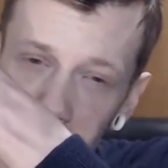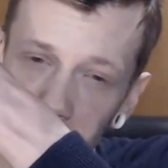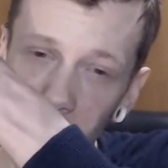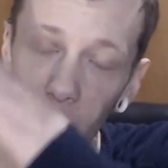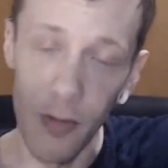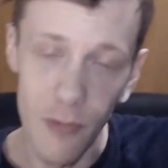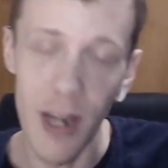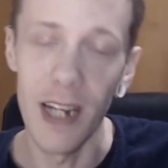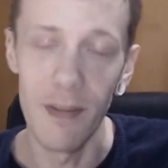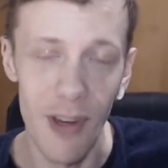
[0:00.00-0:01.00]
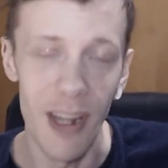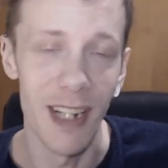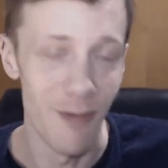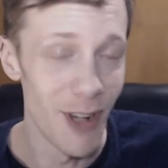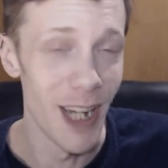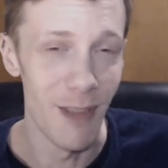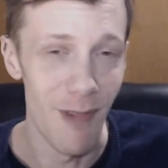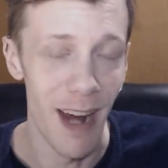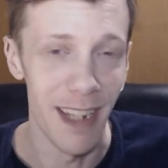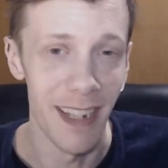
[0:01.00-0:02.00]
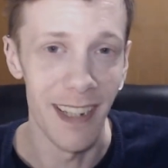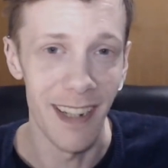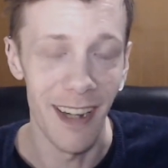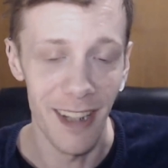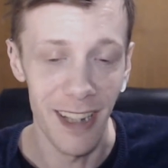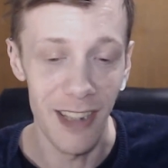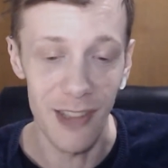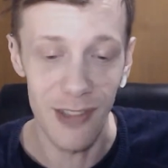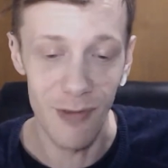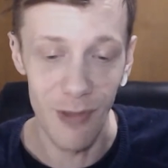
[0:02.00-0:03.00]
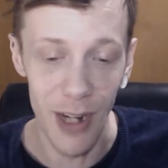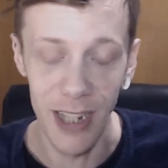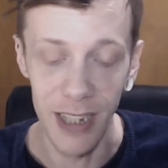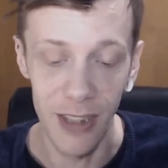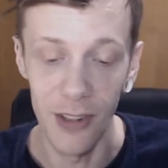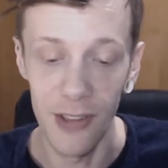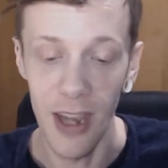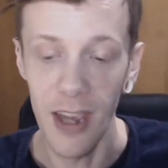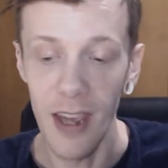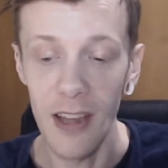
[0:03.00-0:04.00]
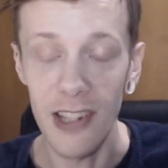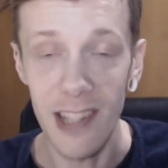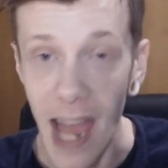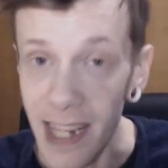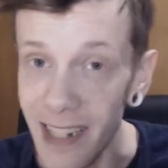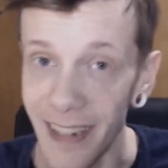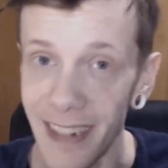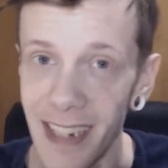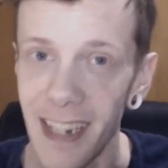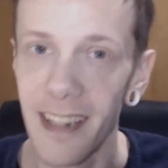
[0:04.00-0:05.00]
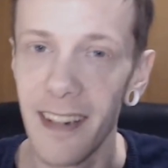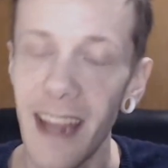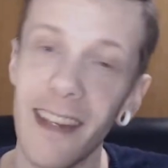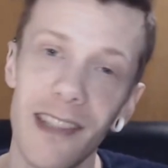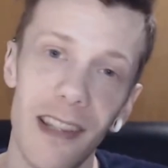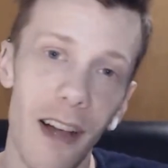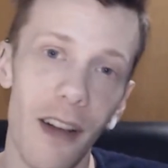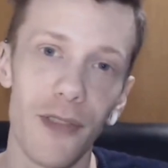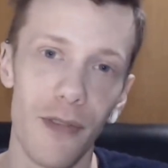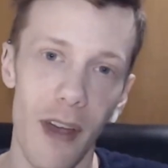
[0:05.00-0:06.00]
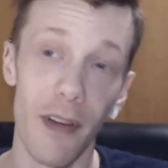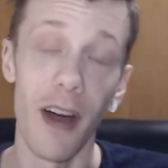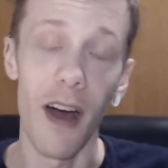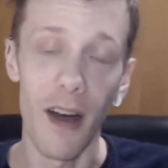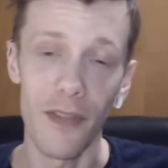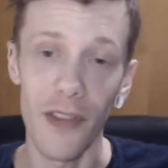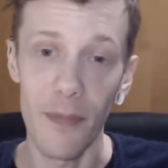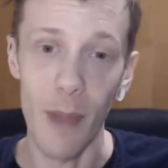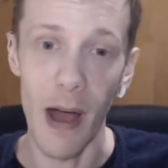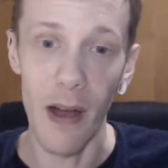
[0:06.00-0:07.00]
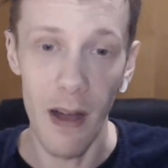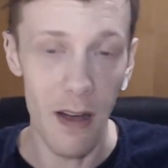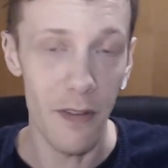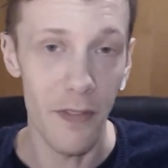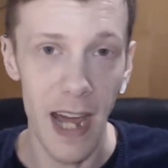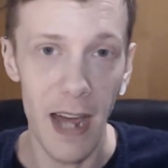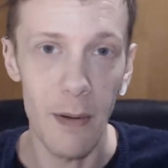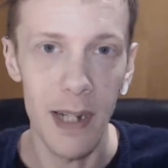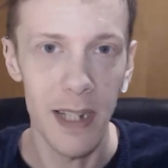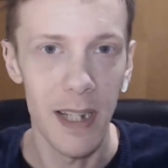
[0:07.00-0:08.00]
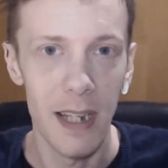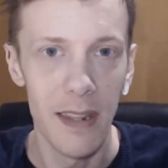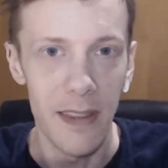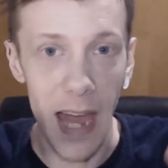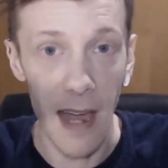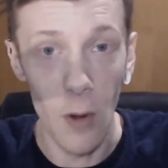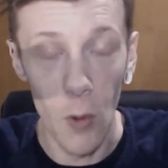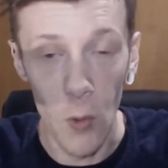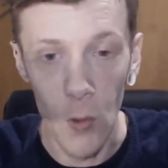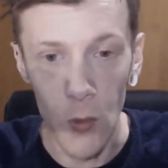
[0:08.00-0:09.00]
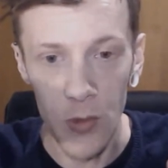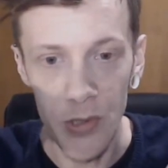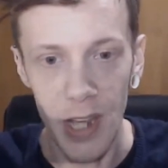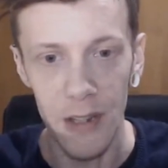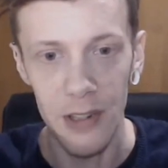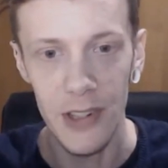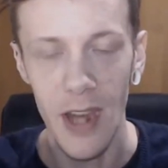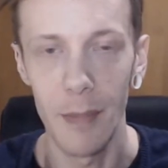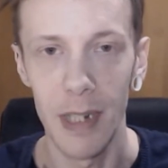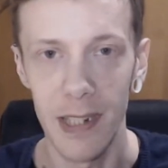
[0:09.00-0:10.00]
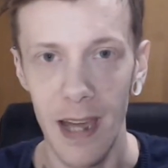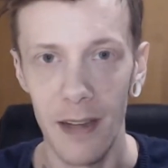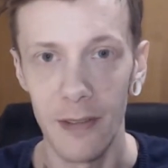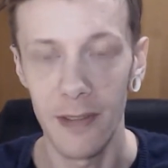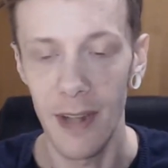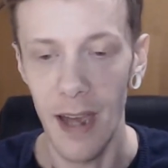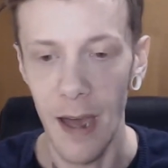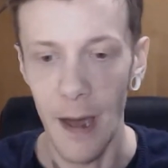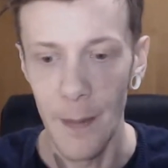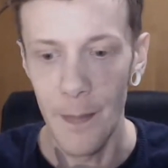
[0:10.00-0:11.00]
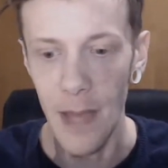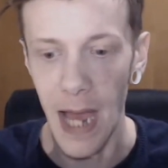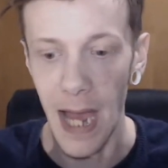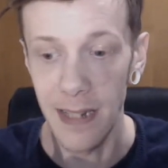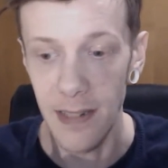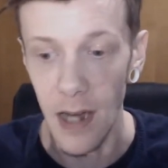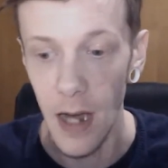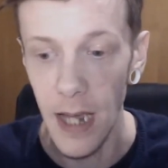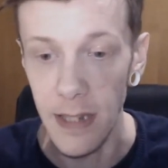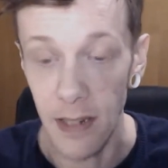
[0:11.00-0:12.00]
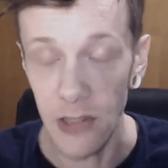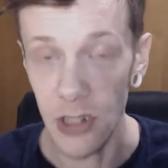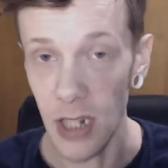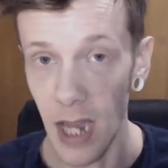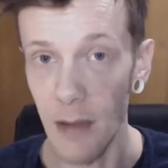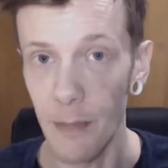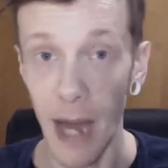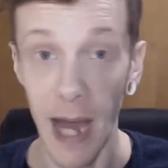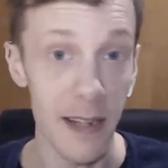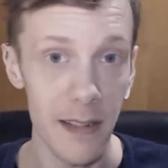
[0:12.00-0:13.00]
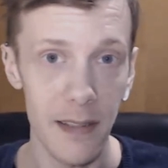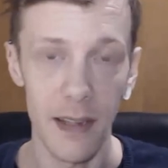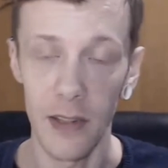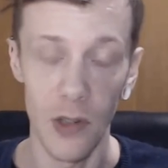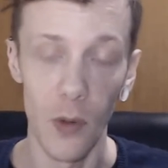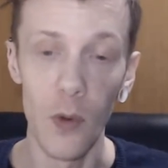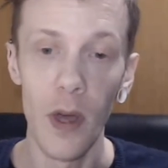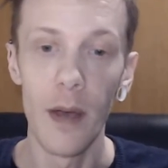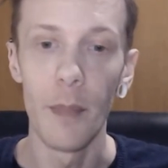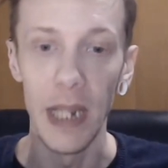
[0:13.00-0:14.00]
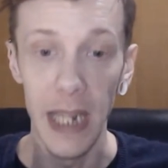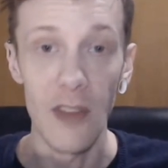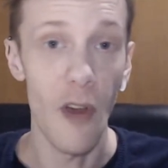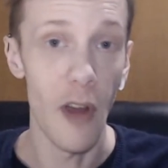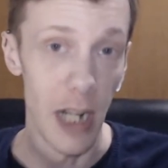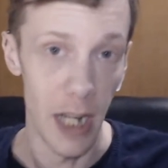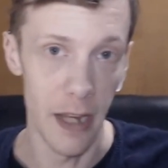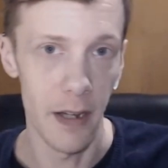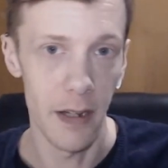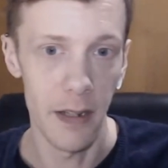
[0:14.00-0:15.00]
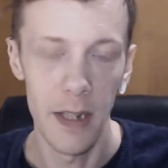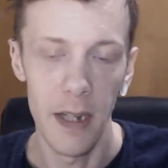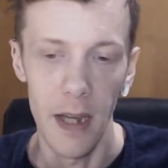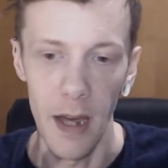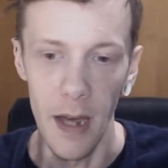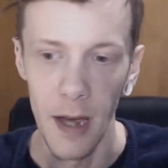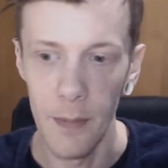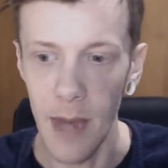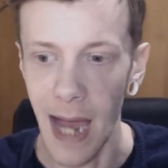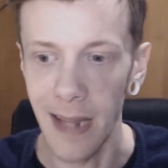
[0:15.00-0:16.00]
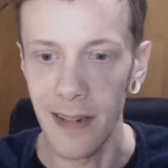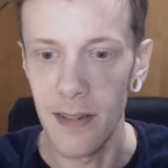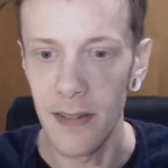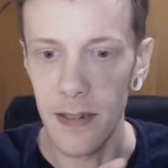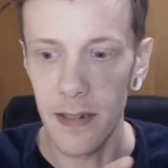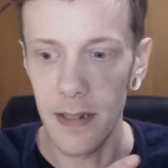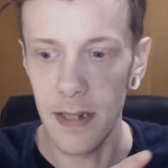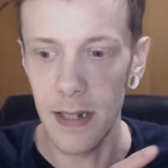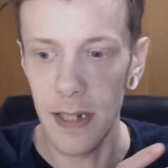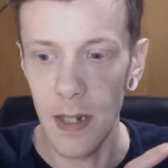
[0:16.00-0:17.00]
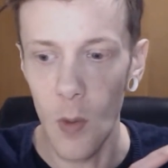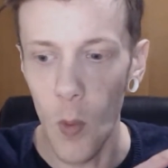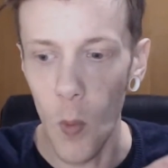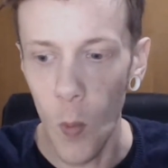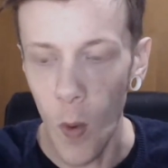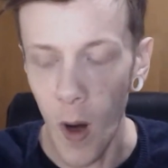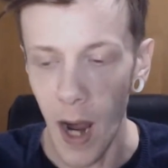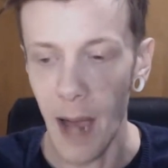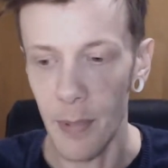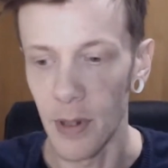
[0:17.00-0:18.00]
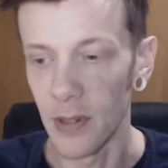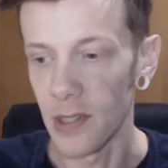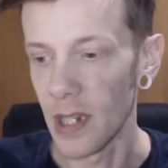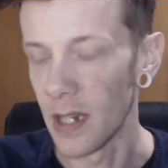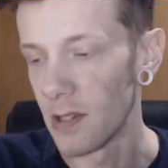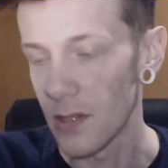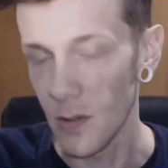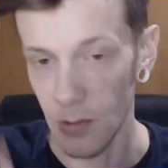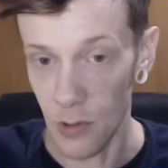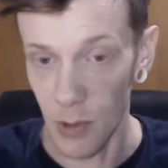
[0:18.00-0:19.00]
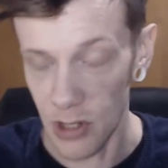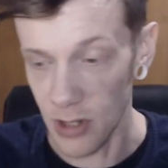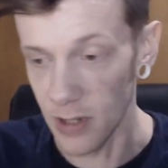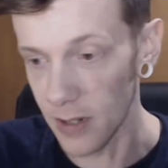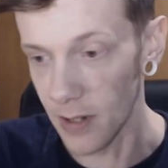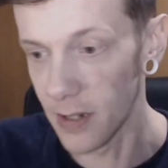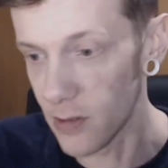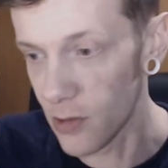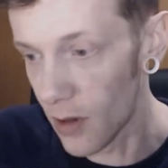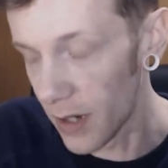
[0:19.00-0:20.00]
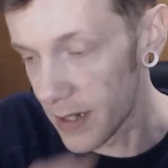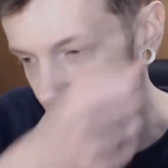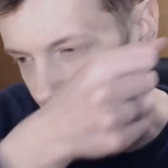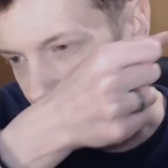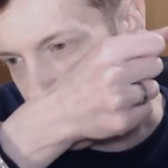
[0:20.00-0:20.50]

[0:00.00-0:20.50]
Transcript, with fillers: I really, really, really rate it. I think it's really good. Sadly, that doesn't last forever. After about half an hour, that all starts coming down. Um, and it doesn't get bad at all, but it gets very linear. Um, and what happens is, I'll switch to the kind of dry down.